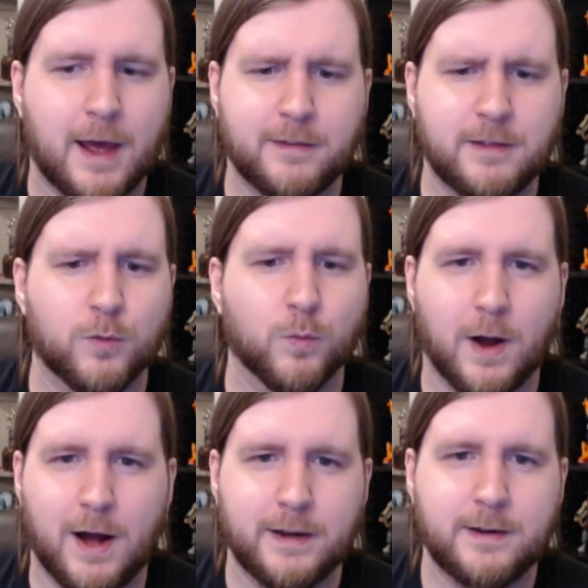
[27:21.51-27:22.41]
I think
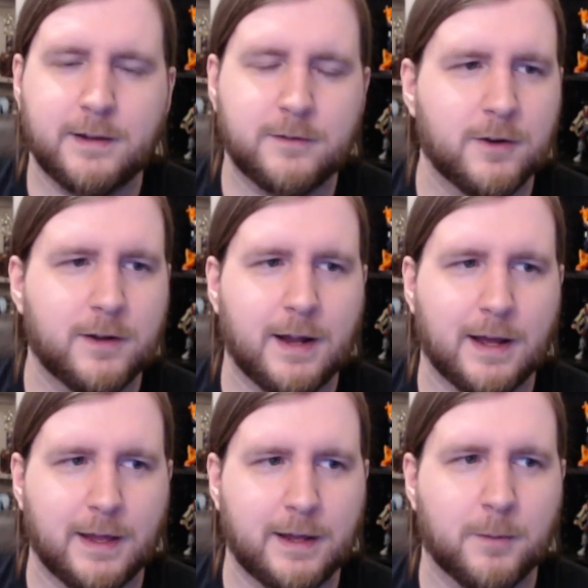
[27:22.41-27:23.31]
Ron is good.
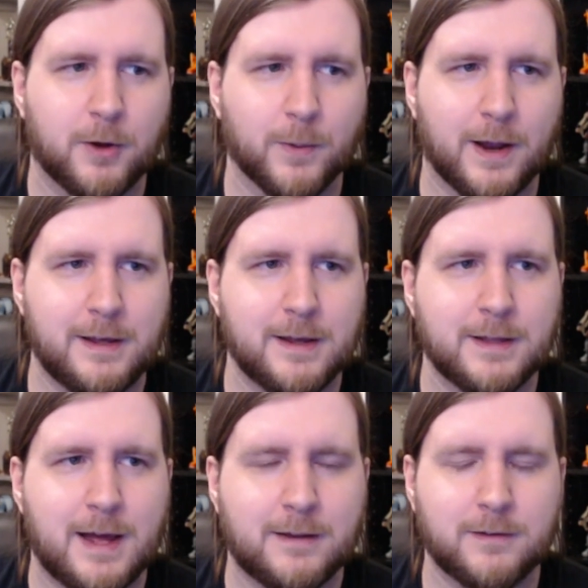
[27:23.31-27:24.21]
I like him already a
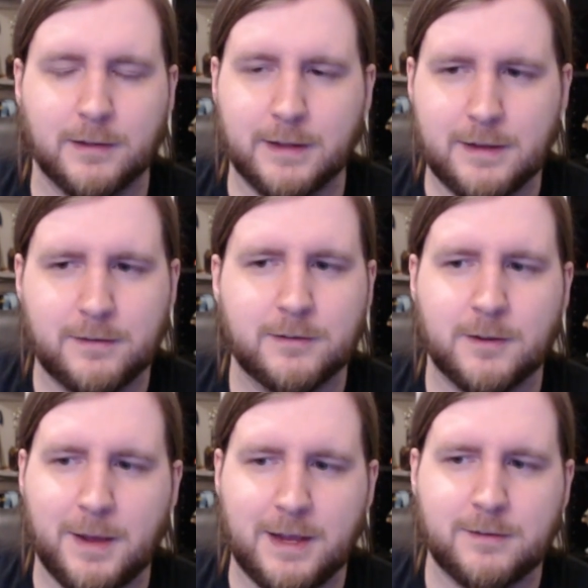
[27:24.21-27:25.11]
lot. Leez is
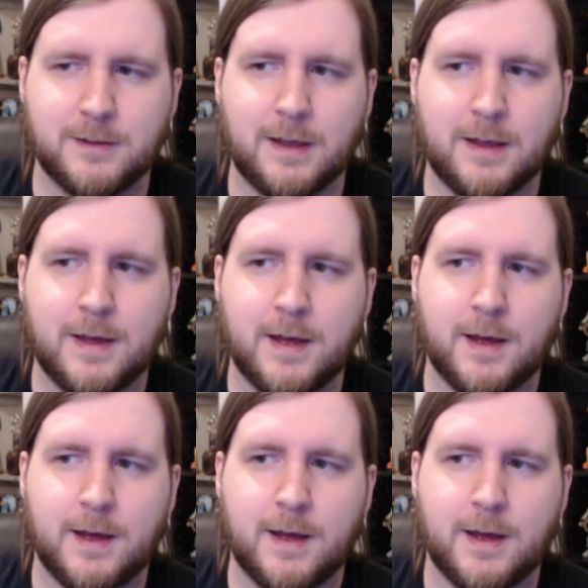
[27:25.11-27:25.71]
amazing.